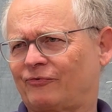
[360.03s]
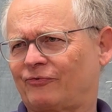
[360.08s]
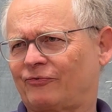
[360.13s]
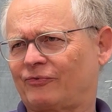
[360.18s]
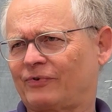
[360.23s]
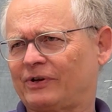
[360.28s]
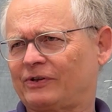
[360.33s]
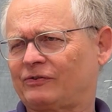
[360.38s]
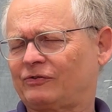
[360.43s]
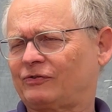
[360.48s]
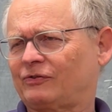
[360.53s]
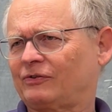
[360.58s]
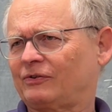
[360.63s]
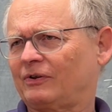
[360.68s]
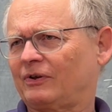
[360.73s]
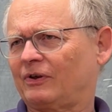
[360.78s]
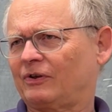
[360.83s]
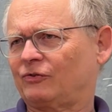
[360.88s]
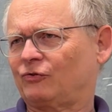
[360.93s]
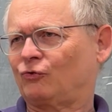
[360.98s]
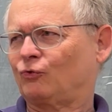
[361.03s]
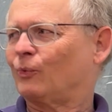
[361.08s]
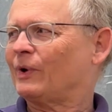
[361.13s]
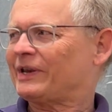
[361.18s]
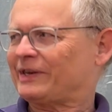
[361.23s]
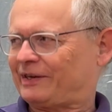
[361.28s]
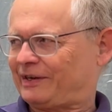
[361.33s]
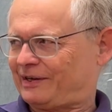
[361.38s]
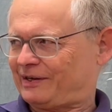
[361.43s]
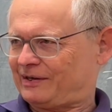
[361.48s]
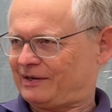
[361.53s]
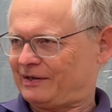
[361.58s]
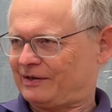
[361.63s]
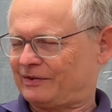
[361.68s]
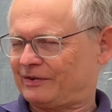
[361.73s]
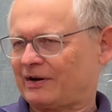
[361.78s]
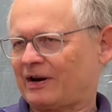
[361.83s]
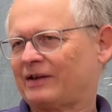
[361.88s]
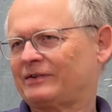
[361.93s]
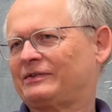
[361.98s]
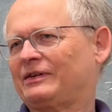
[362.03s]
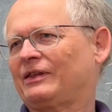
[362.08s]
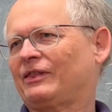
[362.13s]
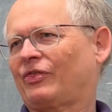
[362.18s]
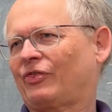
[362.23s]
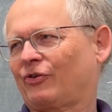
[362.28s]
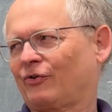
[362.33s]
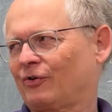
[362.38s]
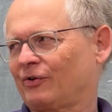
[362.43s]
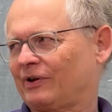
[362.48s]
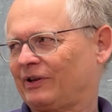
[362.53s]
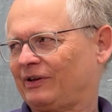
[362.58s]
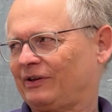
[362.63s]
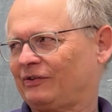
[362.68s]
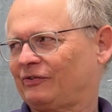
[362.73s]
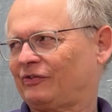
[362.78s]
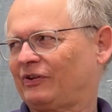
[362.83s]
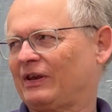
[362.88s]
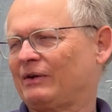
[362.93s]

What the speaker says: Fritz Zwicky in the 1930s.